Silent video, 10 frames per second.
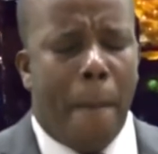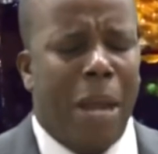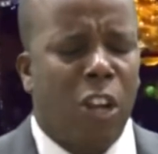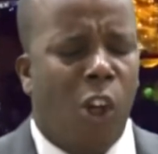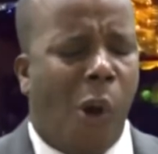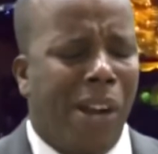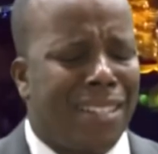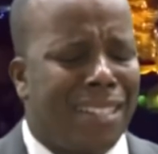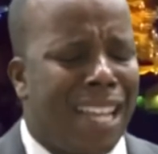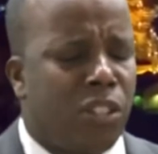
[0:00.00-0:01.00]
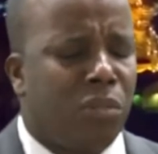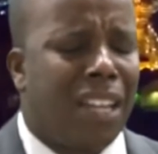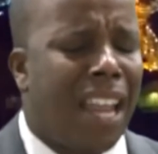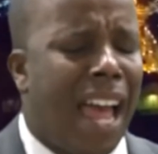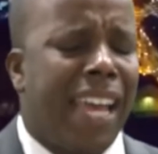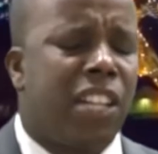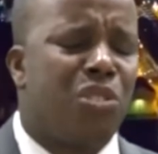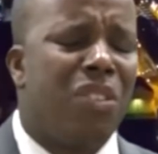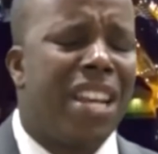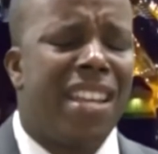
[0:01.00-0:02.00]
my Lord, they don't like
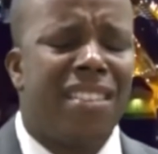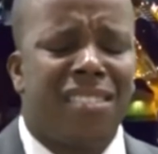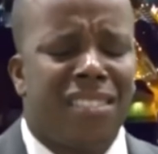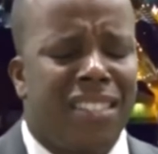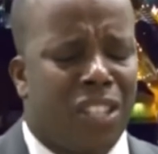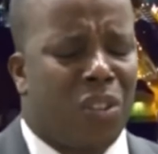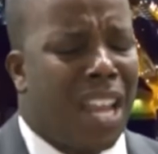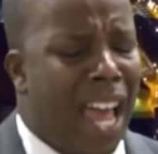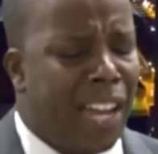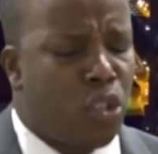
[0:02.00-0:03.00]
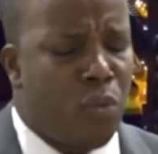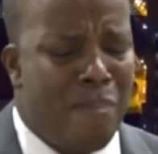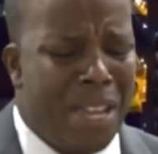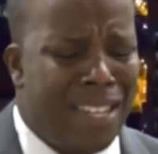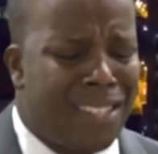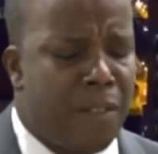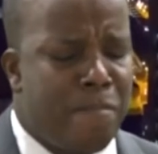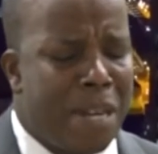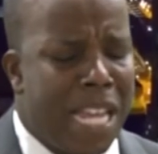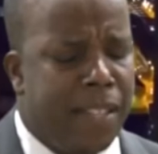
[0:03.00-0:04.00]
to listen, they don't like to be
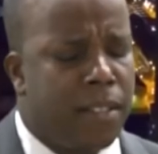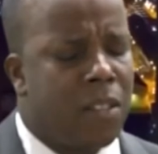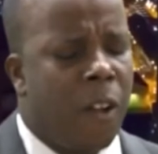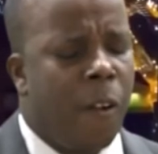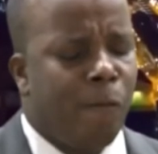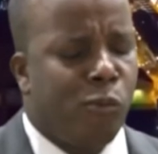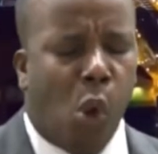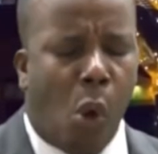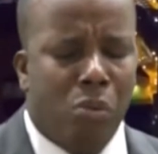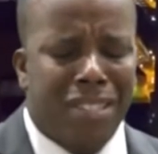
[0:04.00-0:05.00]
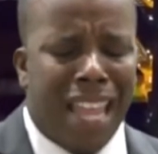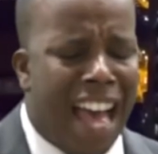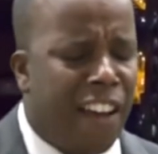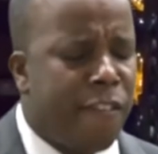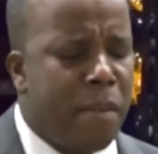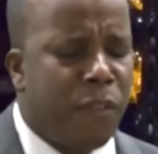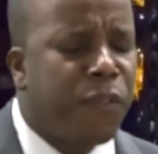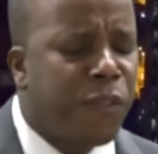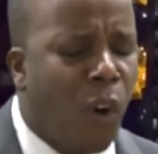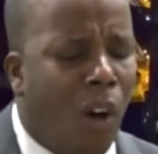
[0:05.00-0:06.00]
disciplined those that have been
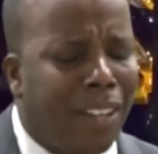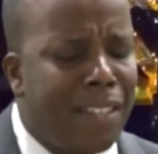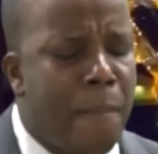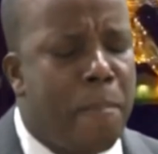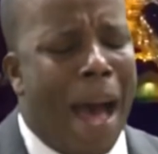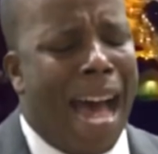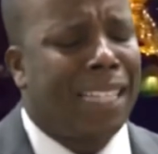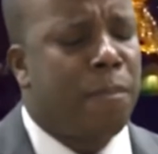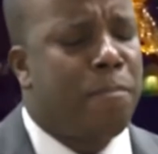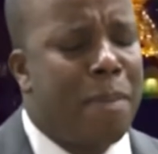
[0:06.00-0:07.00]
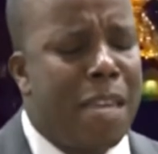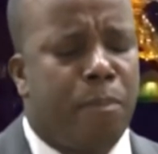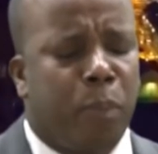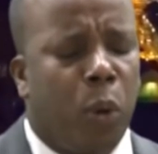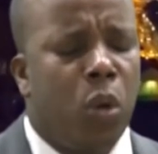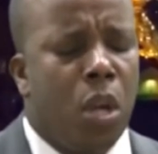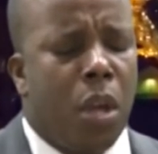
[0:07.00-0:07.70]
falling bad people,